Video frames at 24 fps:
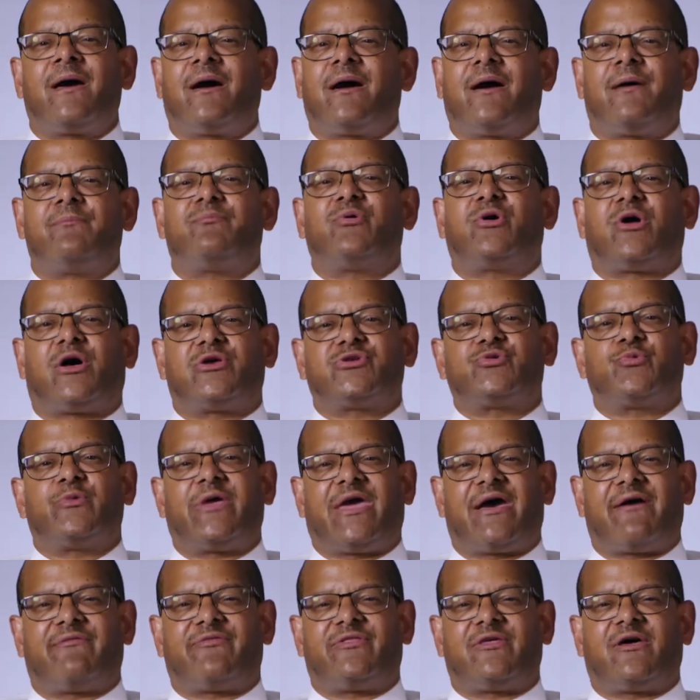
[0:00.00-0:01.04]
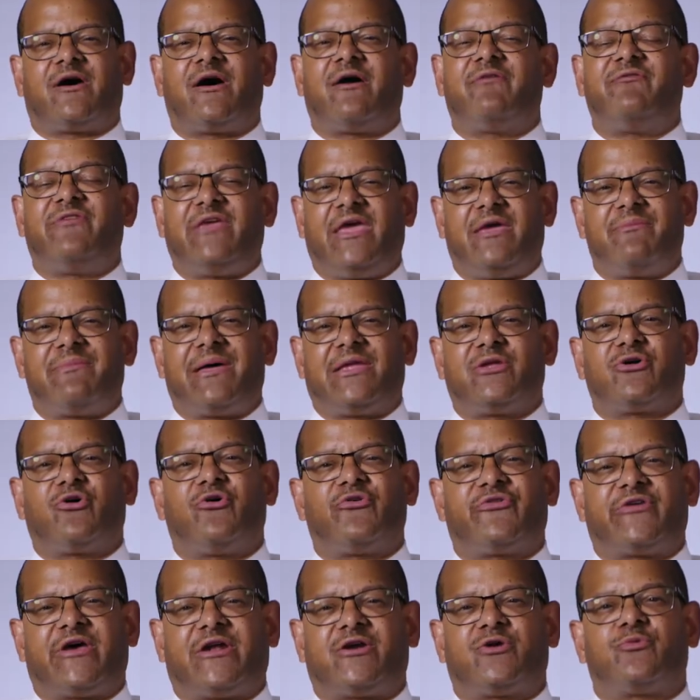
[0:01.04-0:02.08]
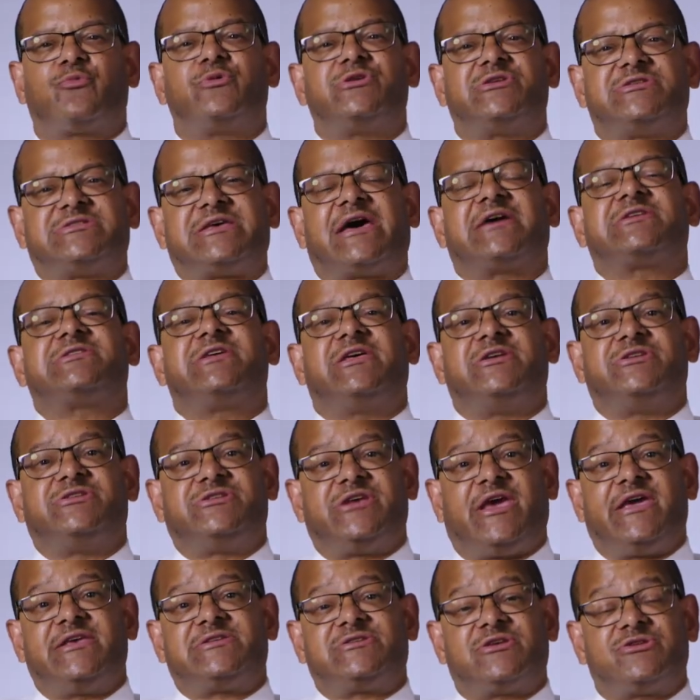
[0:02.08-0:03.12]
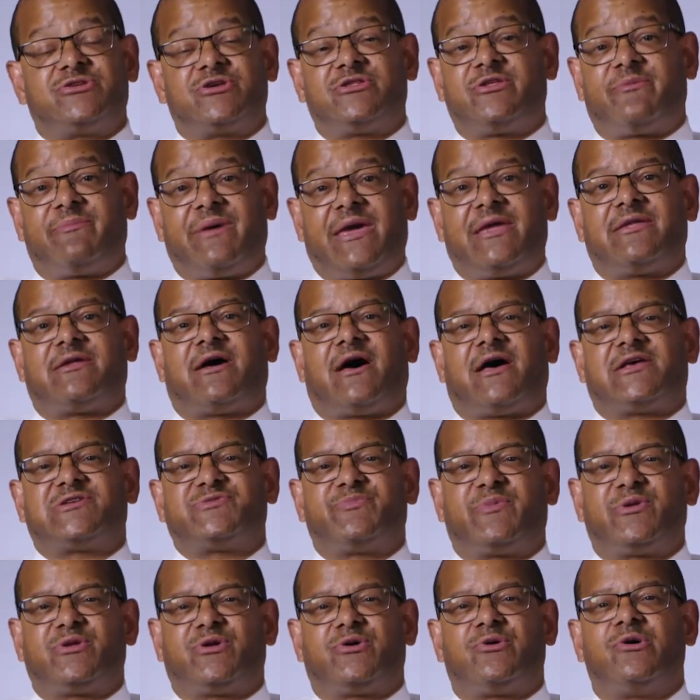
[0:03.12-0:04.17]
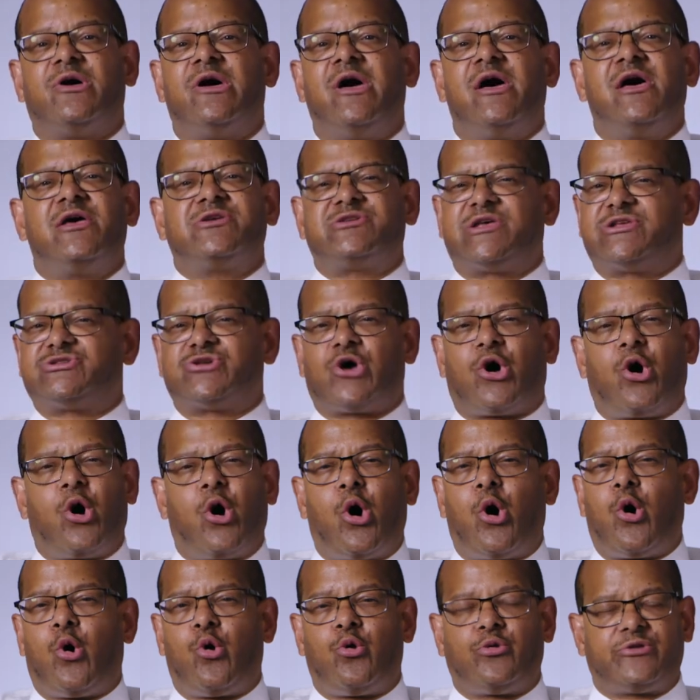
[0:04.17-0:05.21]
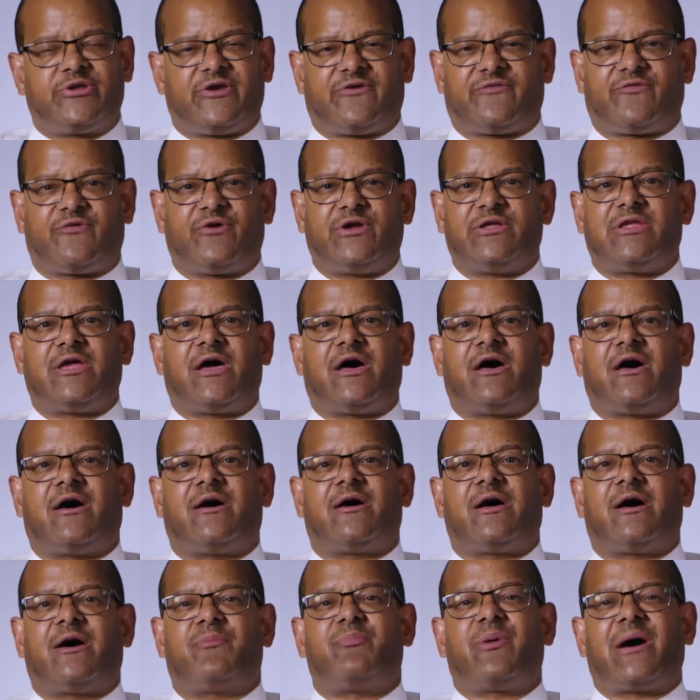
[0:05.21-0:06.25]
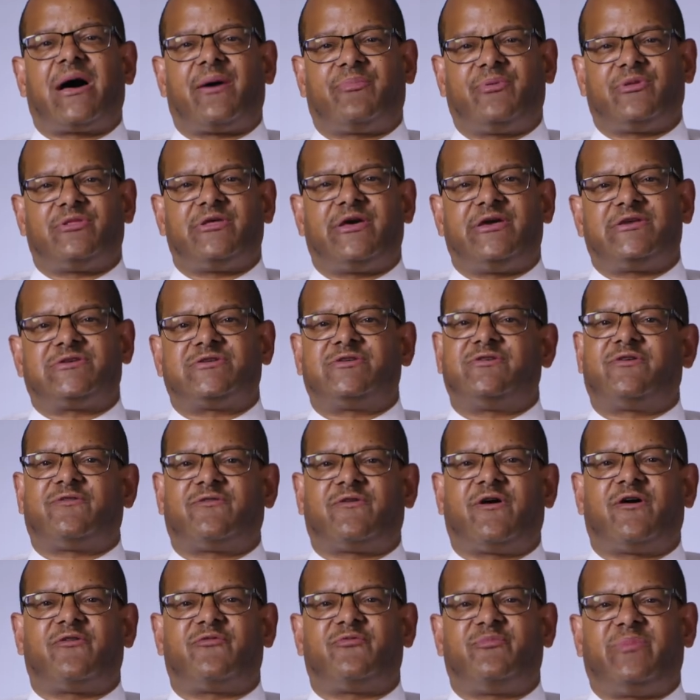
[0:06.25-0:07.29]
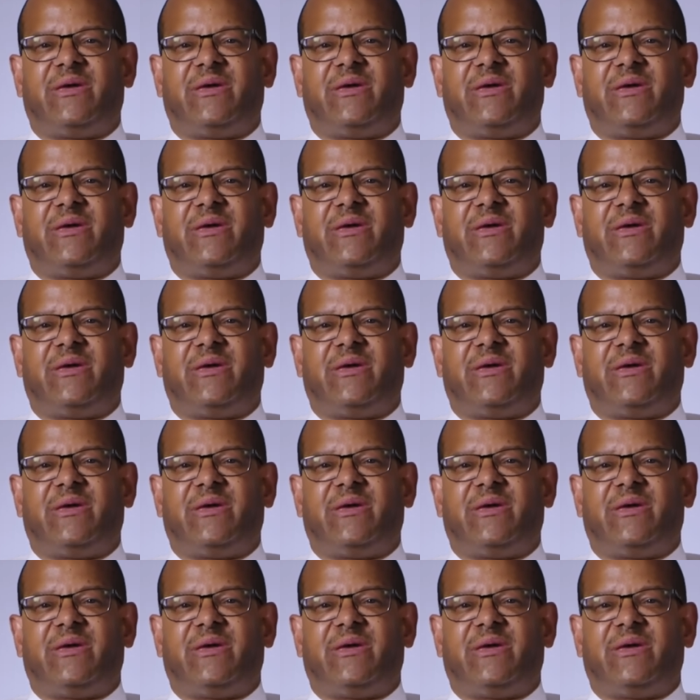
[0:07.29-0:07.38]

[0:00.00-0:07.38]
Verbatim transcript: Um, but also we have the uh, VA Medical Center, which is actually adjacent to the main hospital. So that's a whole different uh, uh, population of, of,